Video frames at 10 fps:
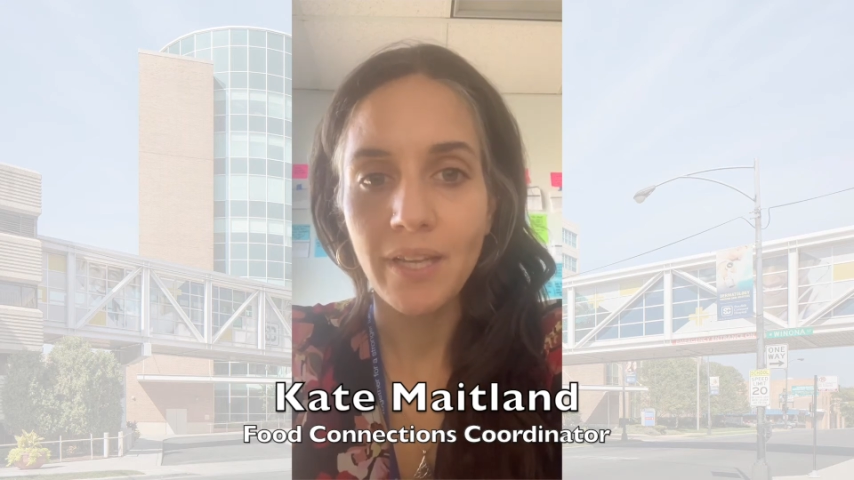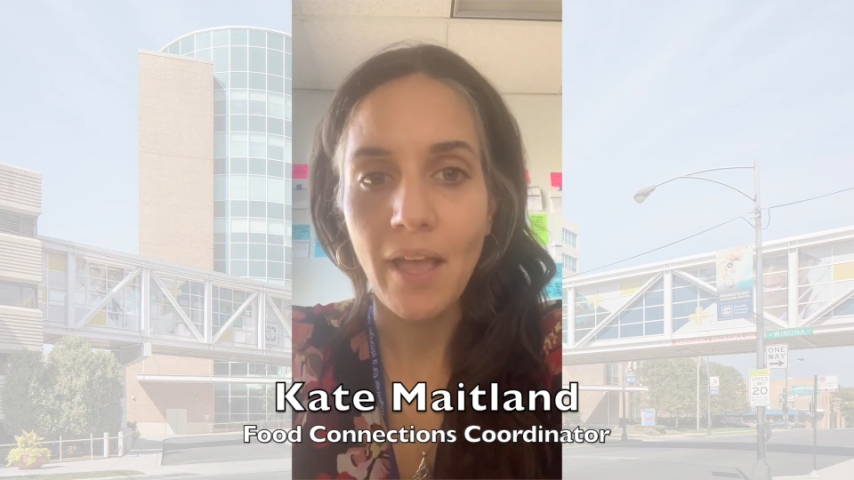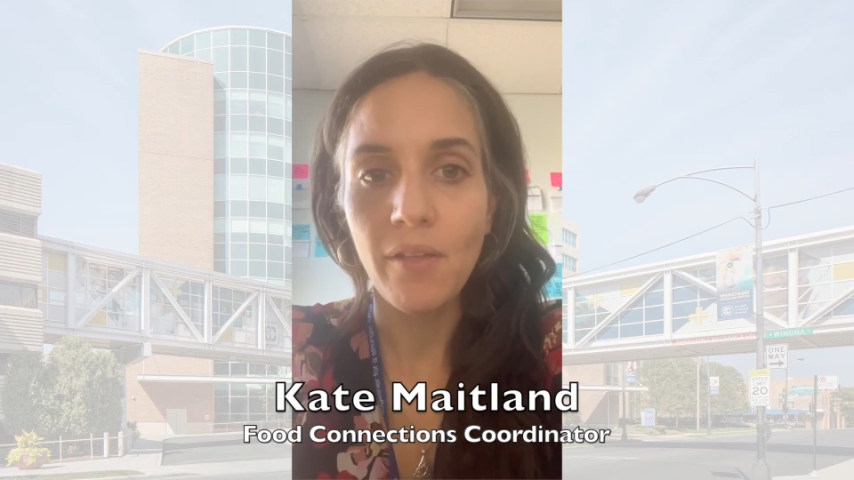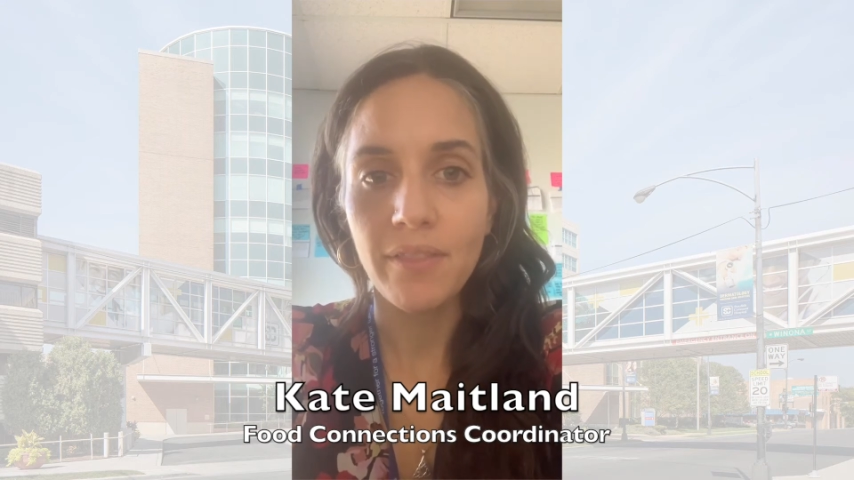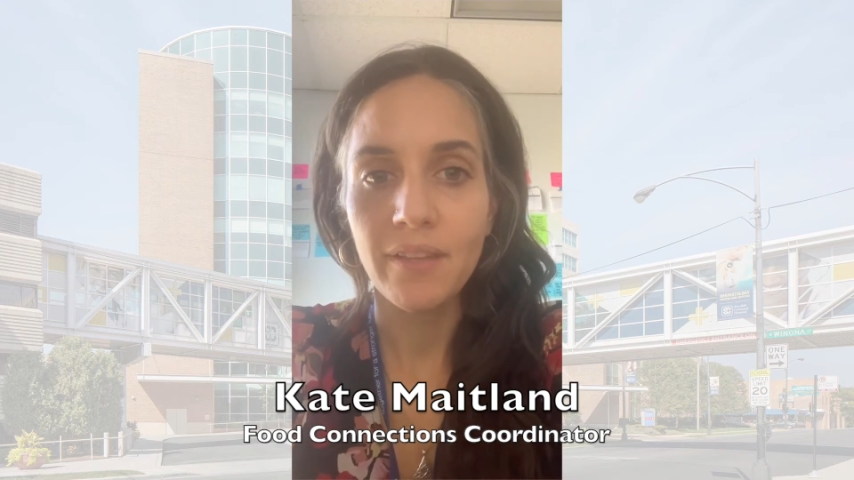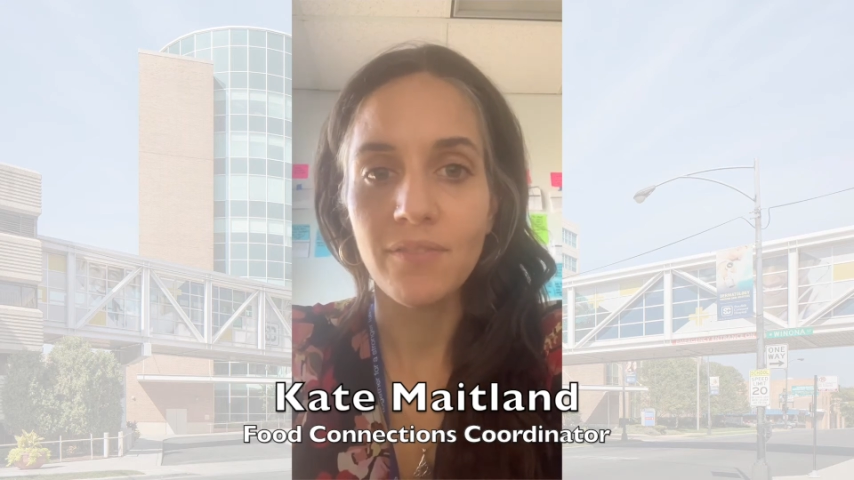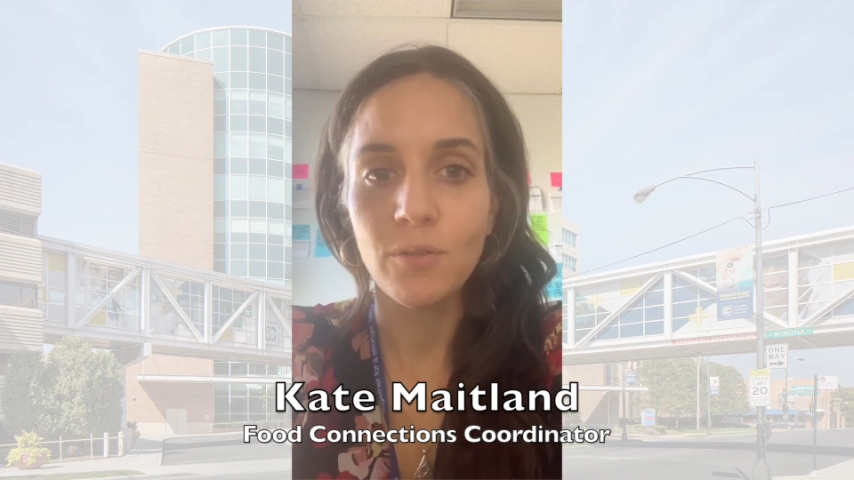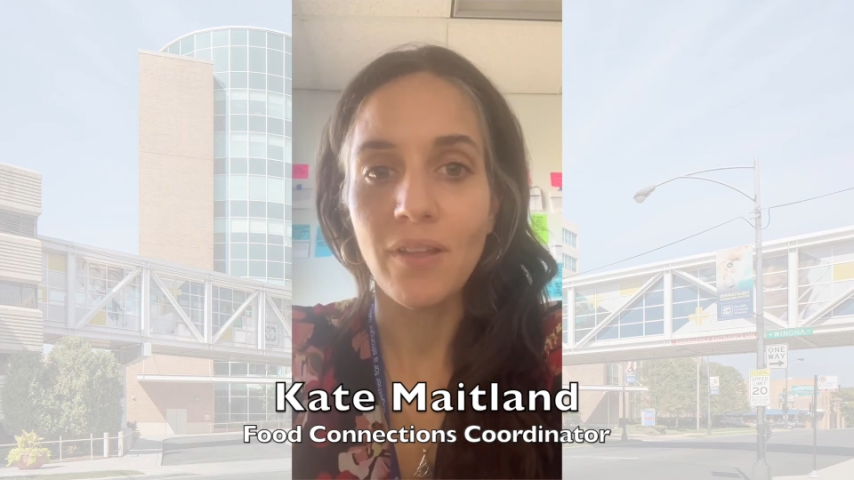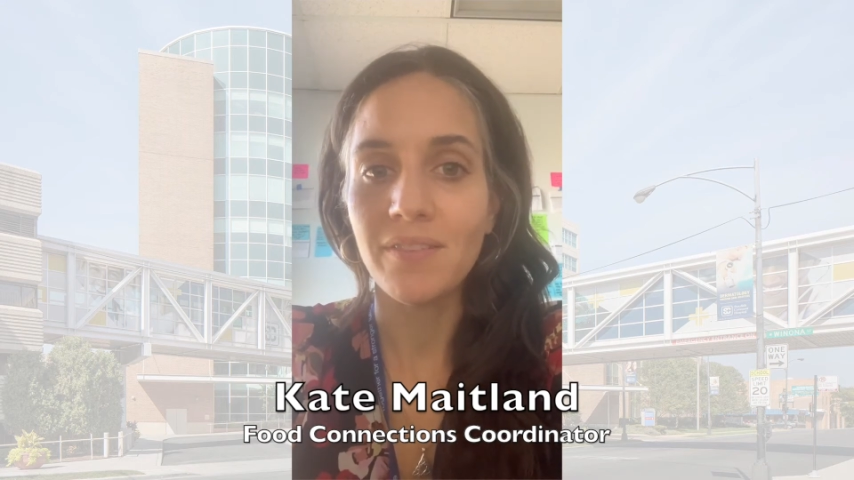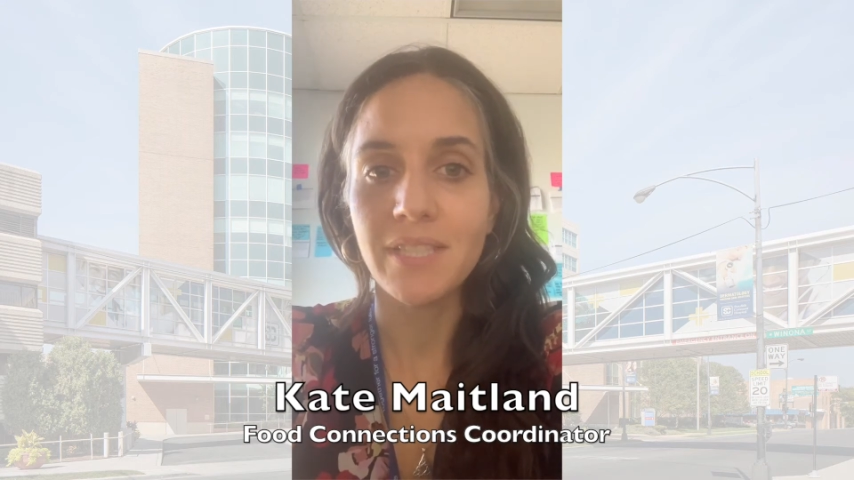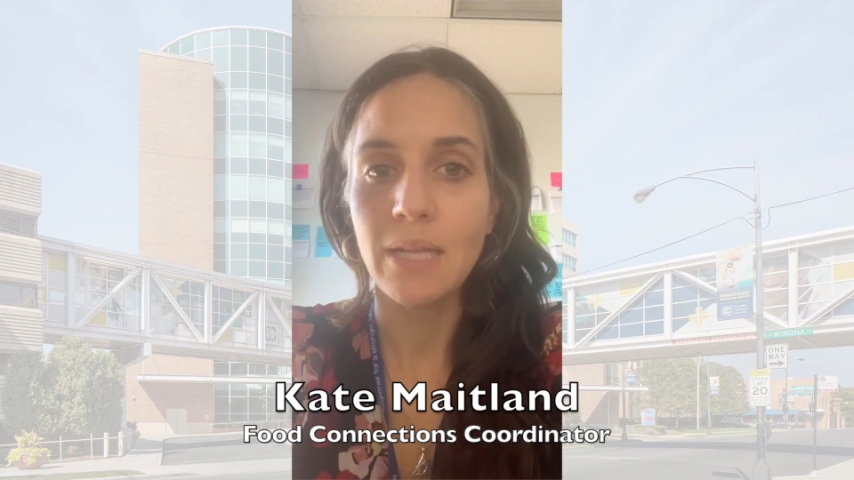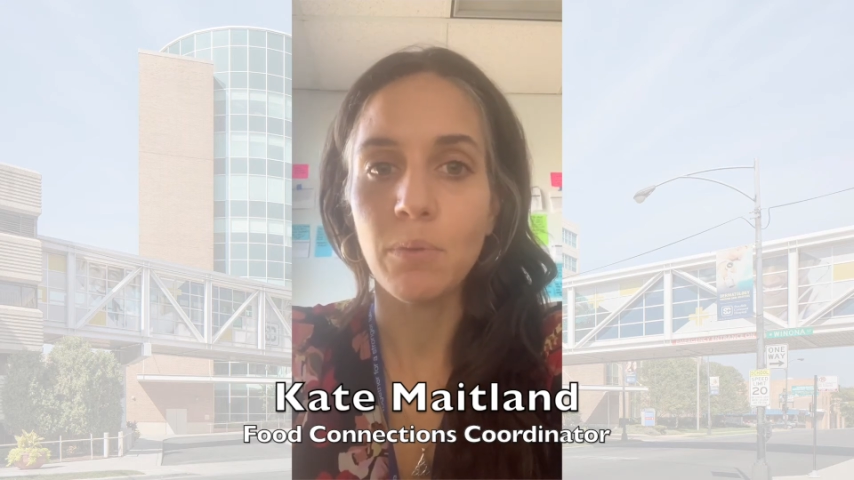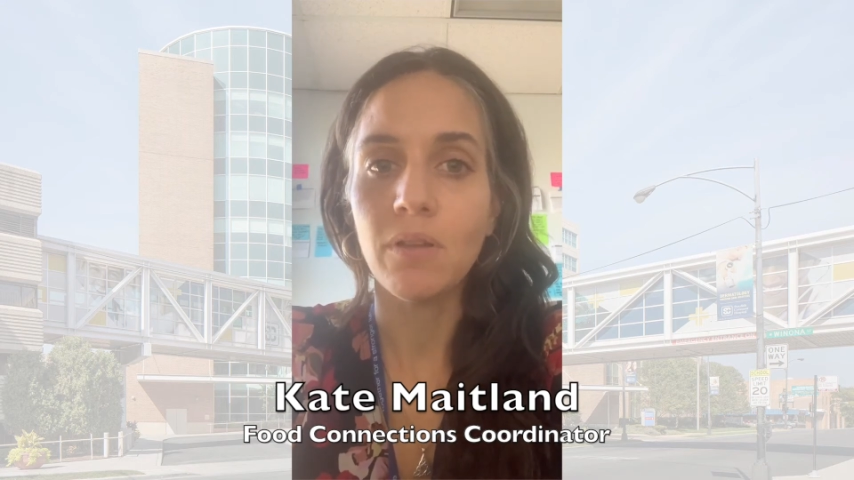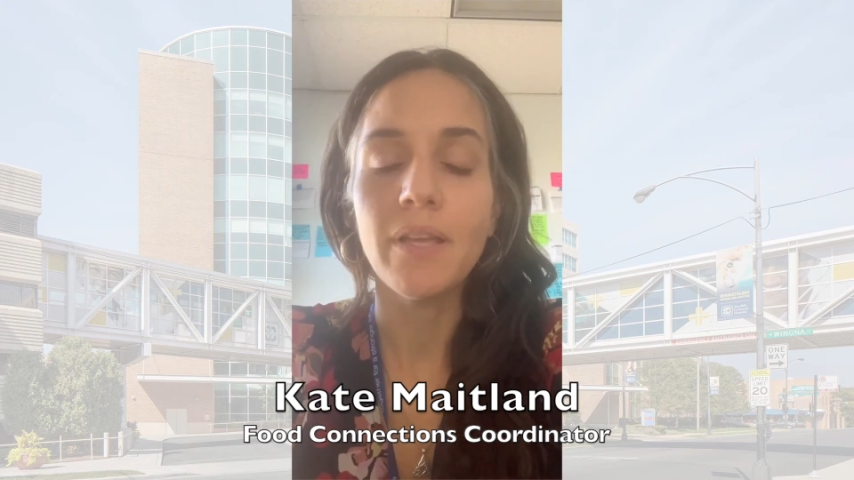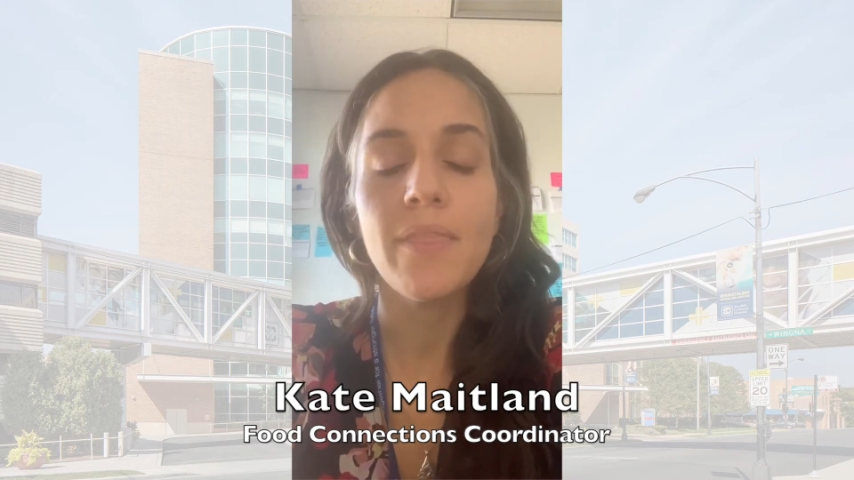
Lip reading: healthy food on the table